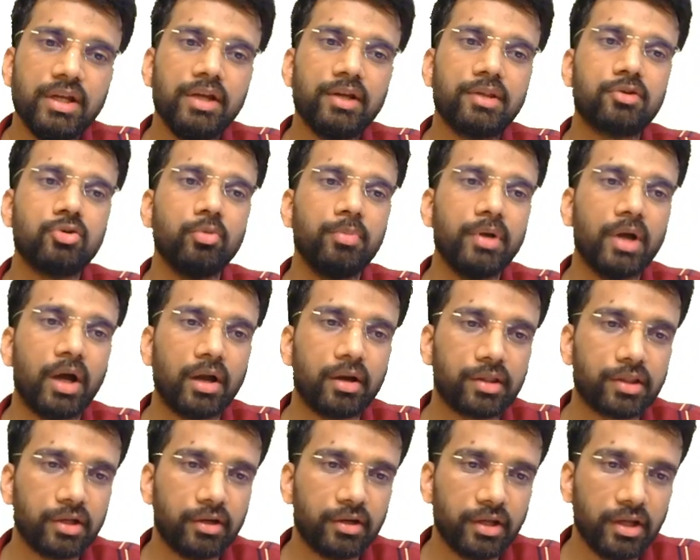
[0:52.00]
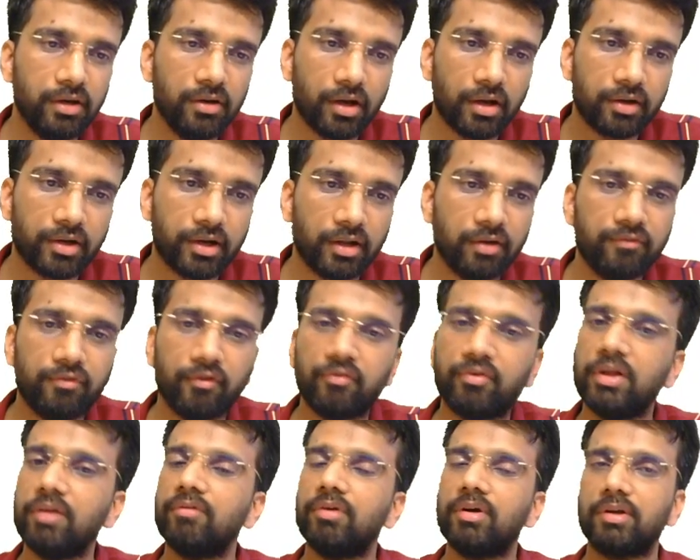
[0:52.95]
needs to be answered in
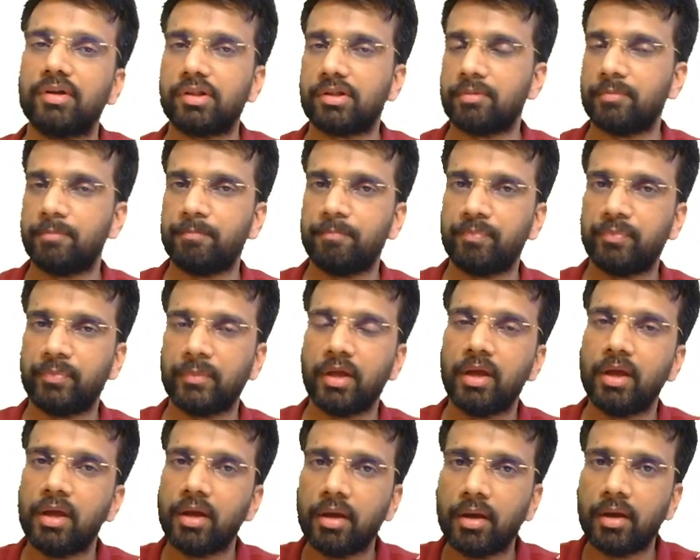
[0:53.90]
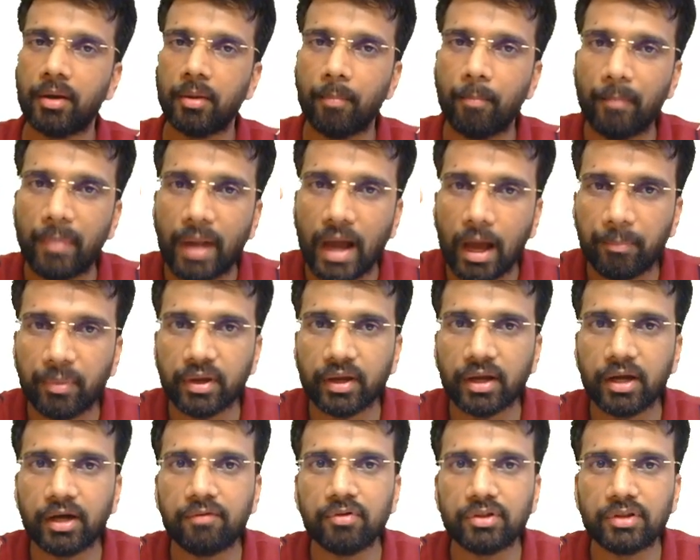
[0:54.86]
150 words.
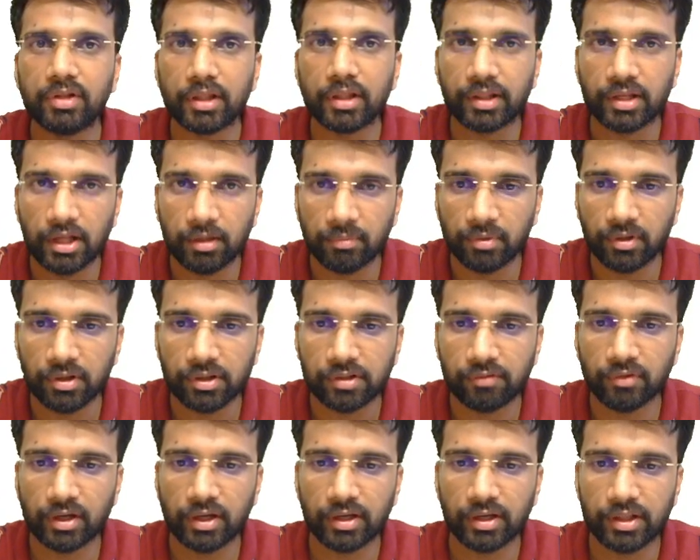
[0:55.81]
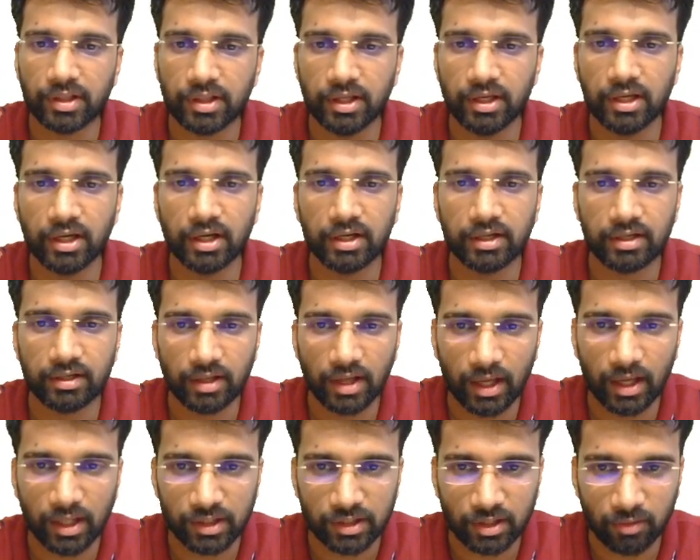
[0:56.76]
Mapping it with the syllabus, you can see it
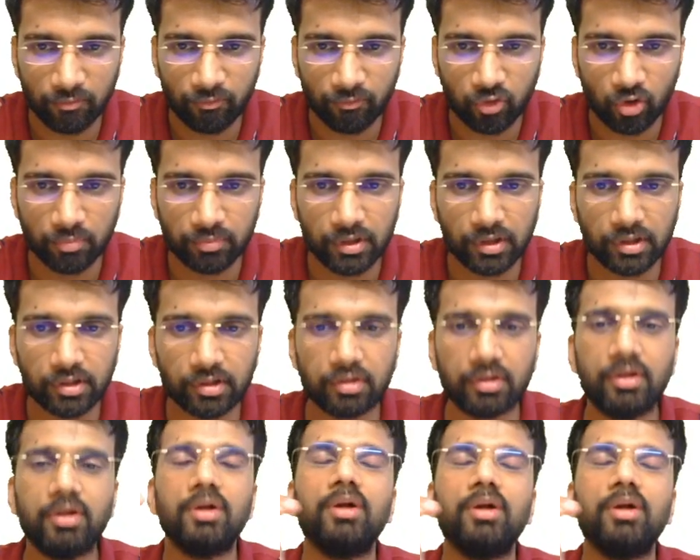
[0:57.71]
has come from the